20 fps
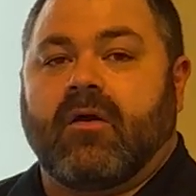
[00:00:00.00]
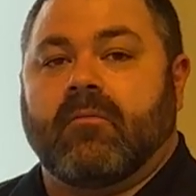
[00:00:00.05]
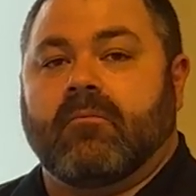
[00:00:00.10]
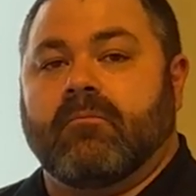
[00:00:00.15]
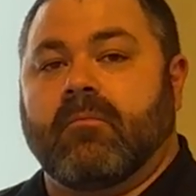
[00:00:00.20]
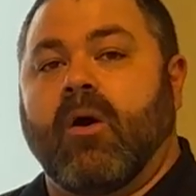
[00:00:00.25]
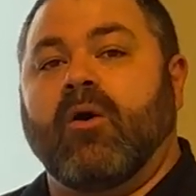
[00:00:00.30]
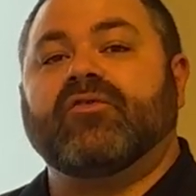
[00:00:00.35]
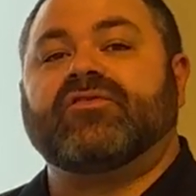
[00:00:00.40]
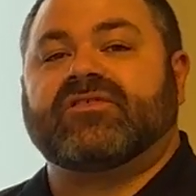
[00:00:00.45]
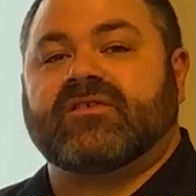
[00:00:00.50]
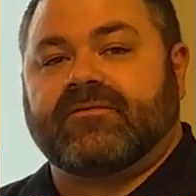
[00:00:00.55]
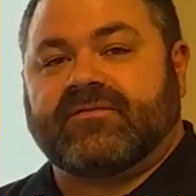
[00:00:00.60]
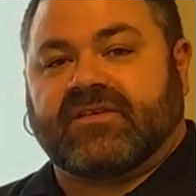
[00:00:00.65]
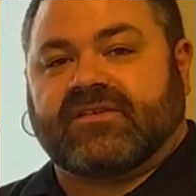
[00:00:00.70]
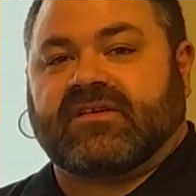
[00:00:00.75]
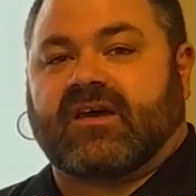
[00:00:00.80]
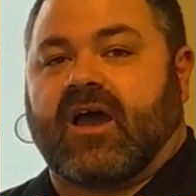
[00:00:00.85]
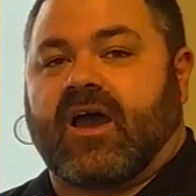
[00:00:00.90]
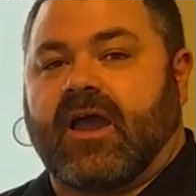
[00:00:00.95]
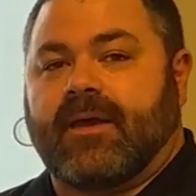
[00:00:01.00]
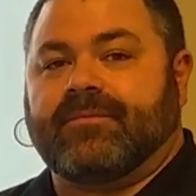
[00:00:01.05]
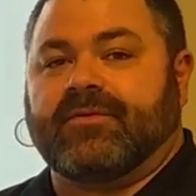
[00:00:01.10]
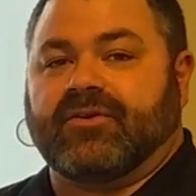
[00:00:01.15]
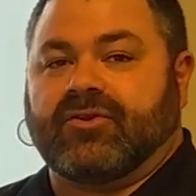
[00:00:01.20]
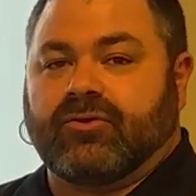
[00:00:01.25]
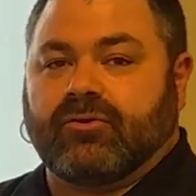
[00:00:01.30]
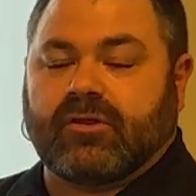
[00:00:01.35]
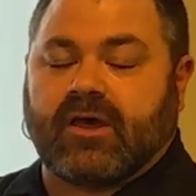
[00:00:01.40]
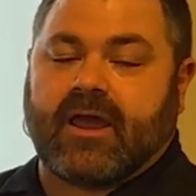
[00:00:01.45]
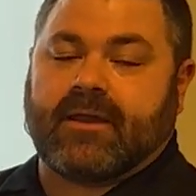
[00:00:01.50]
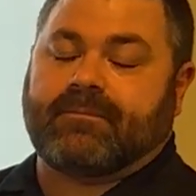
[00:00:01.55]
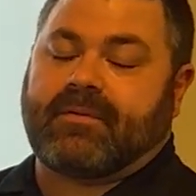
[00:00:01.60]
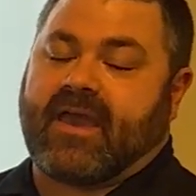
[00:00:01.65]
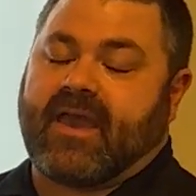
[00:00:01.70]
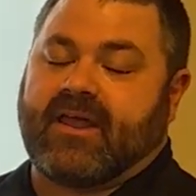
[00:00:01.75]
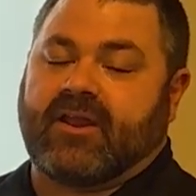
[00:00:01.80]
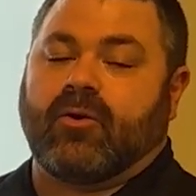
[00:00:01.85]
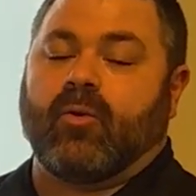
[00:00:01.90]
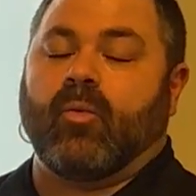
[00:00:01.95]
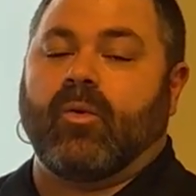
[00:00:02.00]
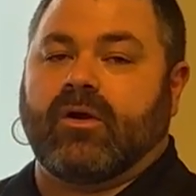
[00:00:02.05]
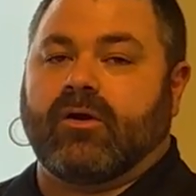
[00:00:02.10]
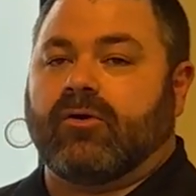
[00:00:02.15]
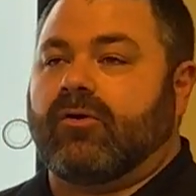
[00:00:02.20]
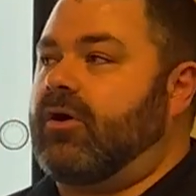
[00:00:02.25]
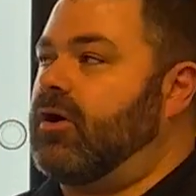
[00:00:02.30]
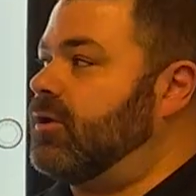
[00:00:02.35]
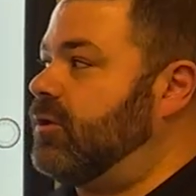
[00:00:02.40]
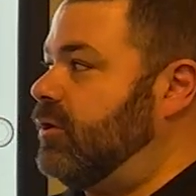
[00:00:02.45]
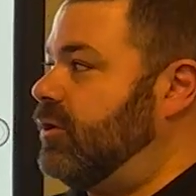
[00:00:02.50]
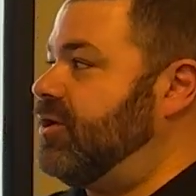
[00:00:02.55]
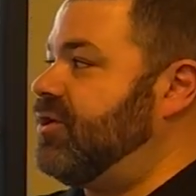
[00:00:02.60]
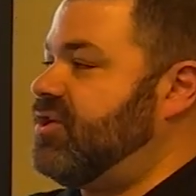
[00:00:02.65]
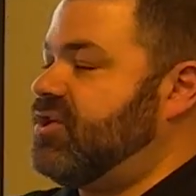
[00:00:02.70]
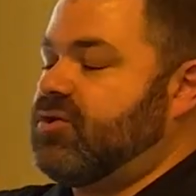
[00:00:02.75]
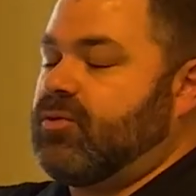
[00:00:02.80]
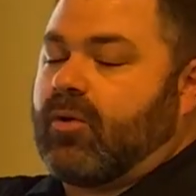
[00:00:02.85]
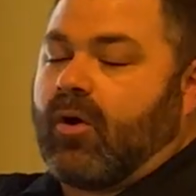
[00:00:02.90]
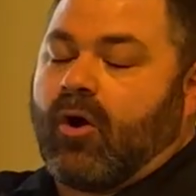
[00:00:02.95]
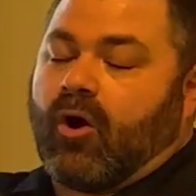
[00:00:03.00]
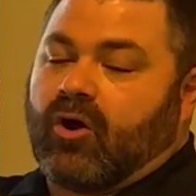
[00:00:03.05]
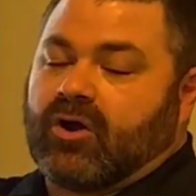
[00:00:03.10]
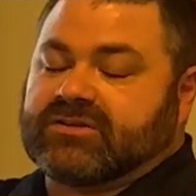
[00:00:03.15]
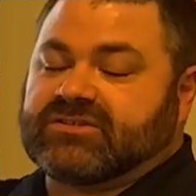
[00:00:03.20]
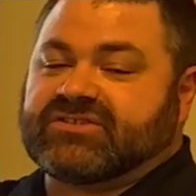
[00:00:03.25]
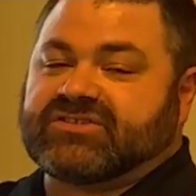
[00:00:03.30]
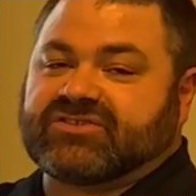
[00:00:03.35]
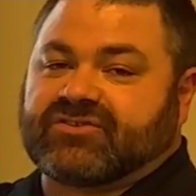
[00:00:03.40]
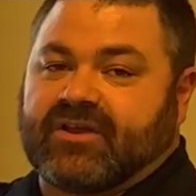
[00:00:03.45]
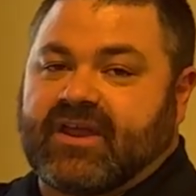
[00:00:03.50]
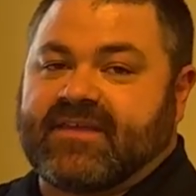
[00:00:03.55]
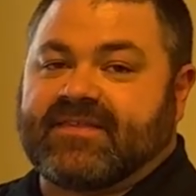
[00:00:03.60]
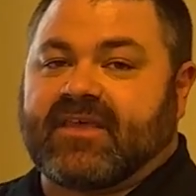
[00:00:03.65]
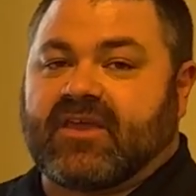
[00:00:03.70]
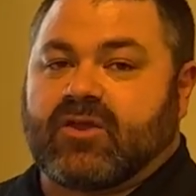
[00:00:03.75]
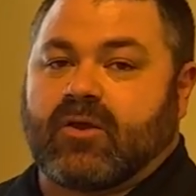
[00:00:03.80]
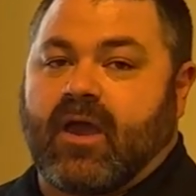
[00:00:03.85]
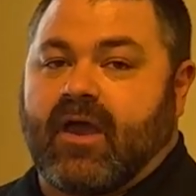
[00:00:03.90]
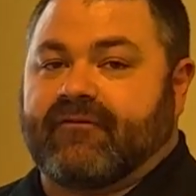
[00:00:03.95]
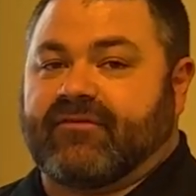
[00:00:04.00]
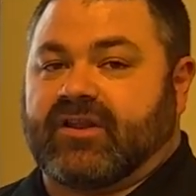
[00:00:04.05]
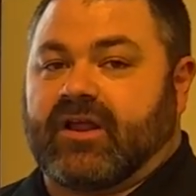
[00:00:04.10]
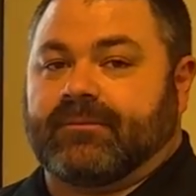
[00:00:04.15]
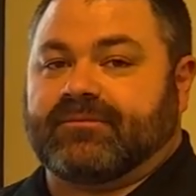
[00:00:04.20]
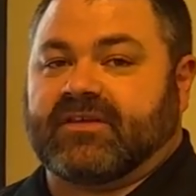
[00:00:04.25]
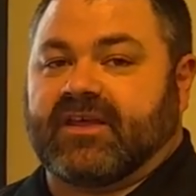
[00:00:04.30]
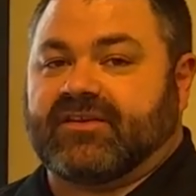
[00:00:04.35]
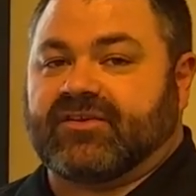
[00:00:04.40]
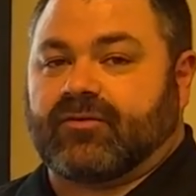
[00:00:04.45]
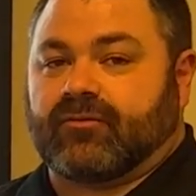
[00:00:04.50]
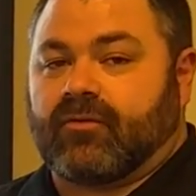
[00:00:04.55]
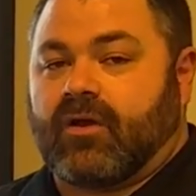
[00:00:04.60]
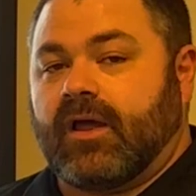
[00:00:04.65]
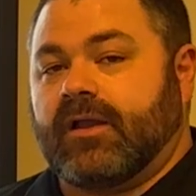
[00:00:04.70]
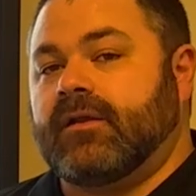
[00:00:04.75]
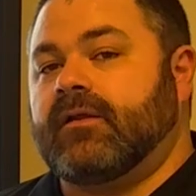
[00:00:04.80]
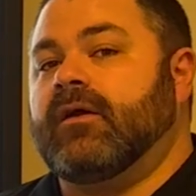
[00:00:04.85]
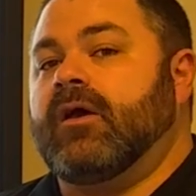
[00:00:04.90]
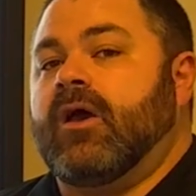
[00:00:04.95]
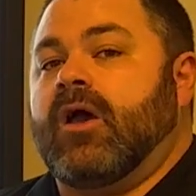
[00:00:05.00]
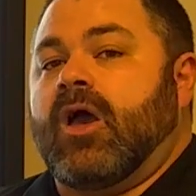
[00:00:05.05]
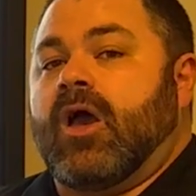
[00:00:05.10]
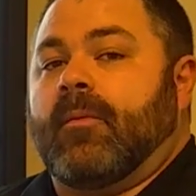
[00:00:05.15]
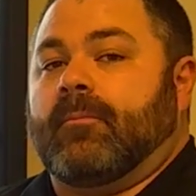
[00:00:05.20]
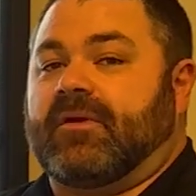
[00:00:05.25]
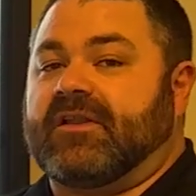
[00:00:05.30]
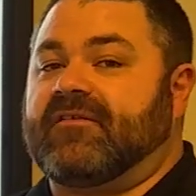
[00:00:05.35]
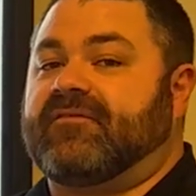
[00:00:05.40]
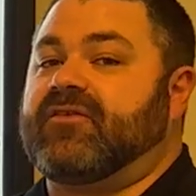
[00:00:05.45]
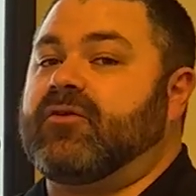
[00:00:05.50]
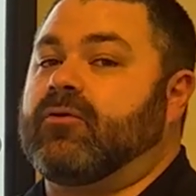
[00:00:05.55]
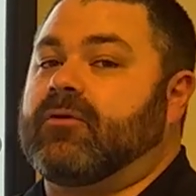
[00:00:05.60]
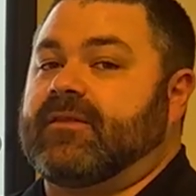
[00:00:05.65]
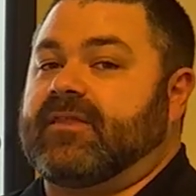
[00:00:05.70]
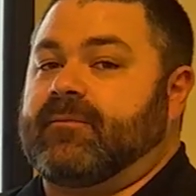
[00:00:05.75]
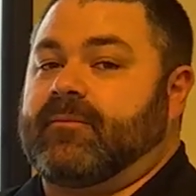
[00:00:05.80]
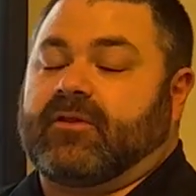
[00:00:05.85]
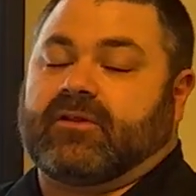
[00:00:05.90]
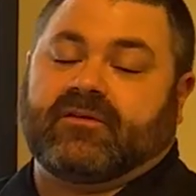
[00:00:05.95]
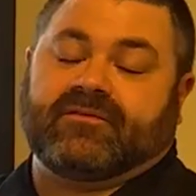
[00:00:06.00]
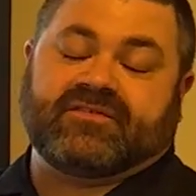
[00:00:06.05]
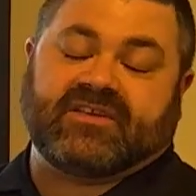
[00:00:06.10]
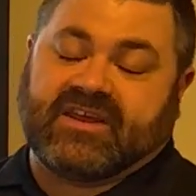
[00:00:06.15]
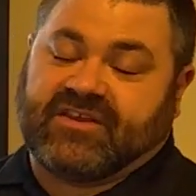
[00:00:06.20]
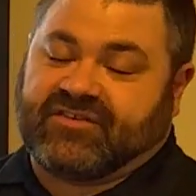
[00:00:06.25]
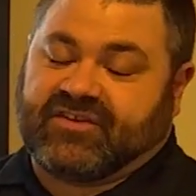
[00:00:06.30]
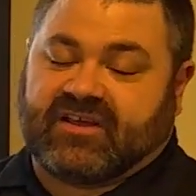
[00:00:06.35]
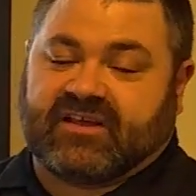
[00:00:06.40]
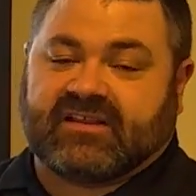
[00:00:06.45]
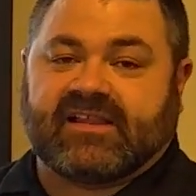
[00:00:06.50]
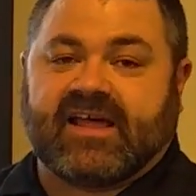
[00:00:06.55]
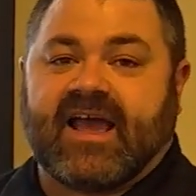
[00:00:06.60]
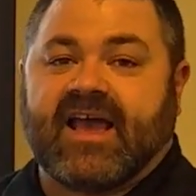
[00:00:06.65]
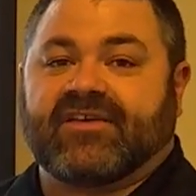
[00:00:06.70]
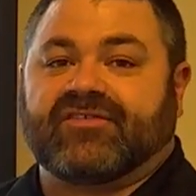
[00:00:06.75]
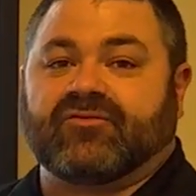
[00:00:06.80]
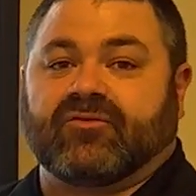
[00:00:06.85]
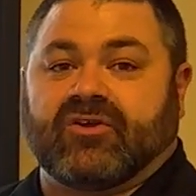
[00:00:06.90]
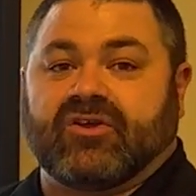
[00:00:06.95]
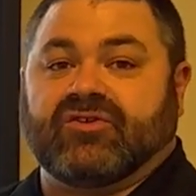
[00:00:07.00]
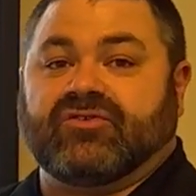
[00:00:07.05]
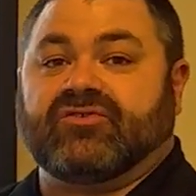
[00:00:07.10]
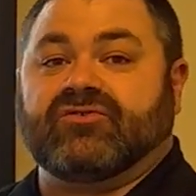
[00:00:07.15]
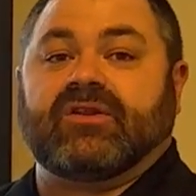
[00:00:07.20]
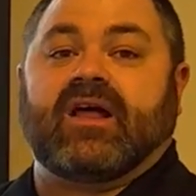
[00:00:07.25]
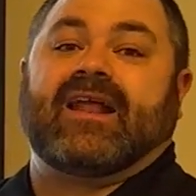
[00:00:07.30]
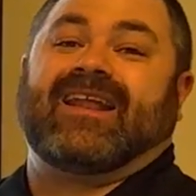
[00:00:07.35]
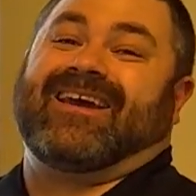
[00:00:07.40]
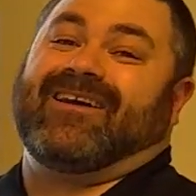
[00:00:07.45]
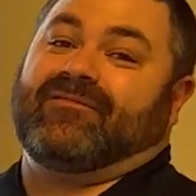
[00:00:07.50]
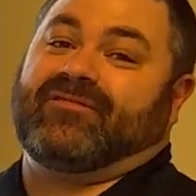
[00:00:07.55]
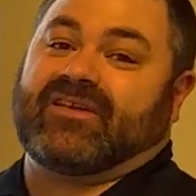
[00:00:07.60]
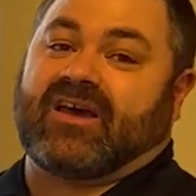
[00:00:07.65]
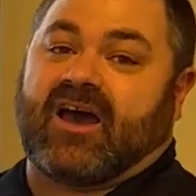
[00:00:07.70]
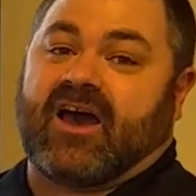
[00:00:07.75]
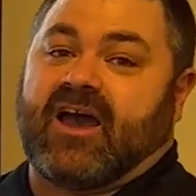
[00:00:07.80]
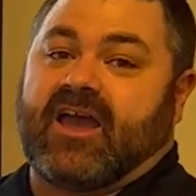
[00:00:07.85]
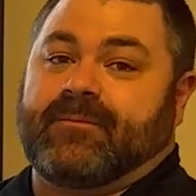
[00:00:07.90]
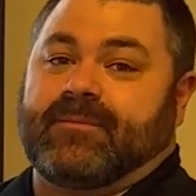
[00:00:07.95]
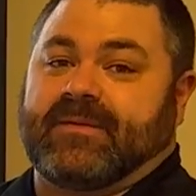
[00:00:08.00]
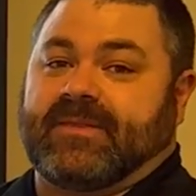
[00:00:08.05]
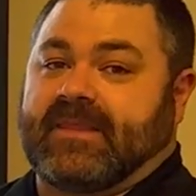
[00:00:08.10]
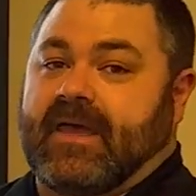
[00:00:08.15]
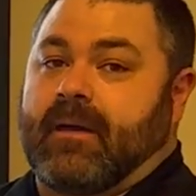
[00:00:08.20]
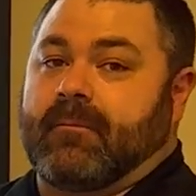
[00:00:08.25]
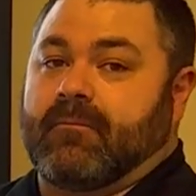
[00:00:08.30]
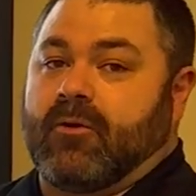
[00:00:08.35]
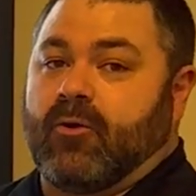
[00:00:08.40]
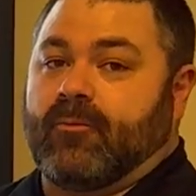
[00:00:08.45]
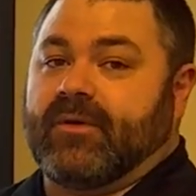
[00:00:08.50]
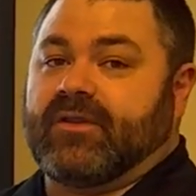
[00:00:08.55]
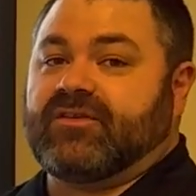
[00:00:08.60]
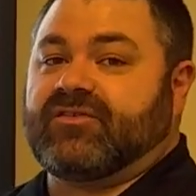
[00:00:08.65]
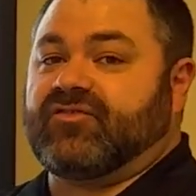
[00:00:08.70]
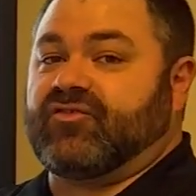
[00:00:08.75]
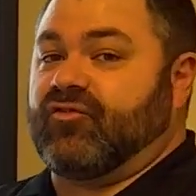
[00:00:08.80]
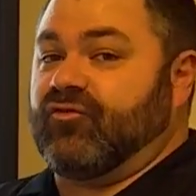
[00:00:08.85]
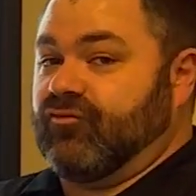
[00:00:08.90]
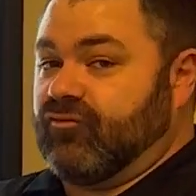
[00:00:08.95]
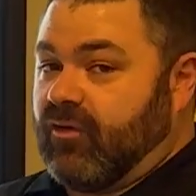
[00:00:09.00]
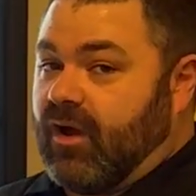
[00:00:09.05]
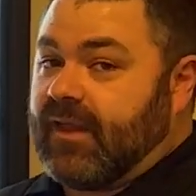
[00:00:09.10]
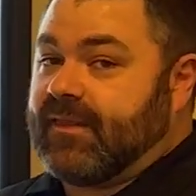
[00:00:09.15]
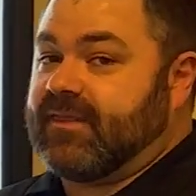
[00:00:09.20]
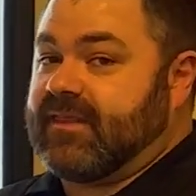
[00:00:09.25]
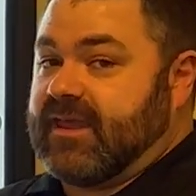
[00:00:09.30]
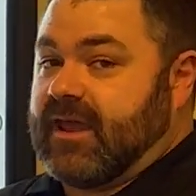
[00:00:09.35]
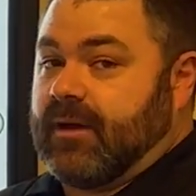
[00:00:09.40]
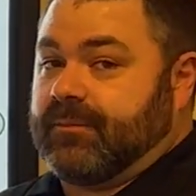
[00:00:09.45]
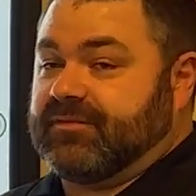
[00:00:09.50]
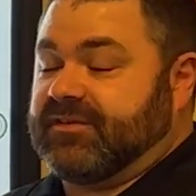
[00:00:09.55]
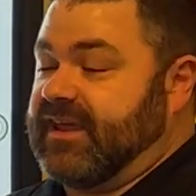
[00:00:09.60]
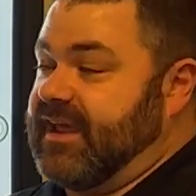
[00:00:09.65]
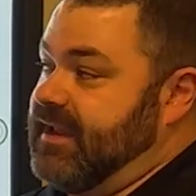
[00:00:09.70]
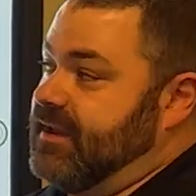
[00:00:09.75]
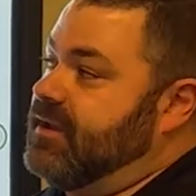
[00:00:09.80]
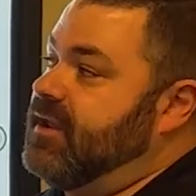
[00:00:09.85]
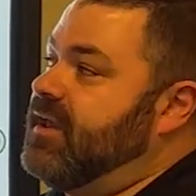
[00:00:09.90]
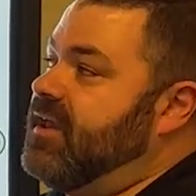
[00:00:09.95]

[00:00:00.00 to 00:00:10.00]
Most of the time, the Newline panel will alert you on screen that you have an update to run, but if you are in the middle of teaching class where you do not have time at that moment to run the update,